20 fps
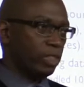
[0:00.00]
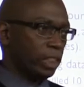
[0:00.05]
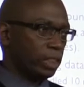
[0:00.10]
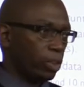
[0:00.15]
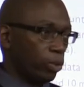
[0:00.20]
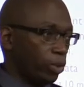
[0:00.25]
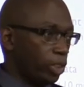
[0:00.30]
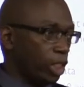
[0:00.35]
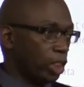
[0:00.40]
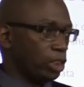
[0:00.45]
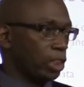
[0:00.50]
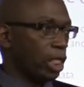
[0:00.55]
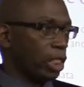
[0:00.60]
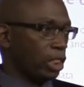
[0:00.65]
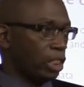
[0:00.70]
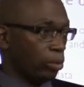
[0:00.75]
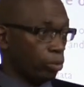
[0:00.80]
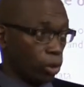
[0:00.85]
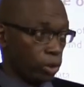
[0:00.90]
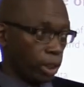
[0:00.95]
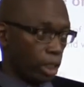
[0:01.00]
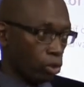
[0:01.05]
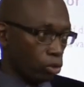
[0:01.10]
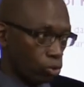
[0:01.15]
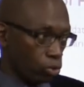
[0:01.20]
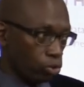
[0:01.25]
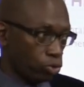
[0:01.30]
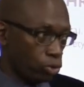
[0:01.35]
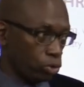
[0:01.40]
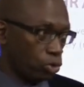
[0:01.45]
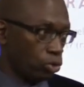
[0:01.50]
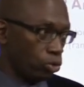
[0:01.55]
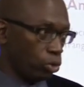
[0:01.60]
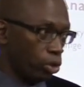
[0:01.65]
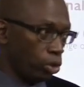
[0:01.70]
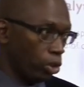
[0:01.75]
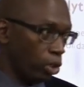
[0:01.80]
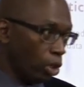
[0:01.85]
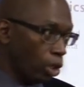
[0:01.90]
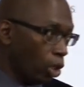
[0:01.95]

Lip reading: data. We're not talking about a grocery store.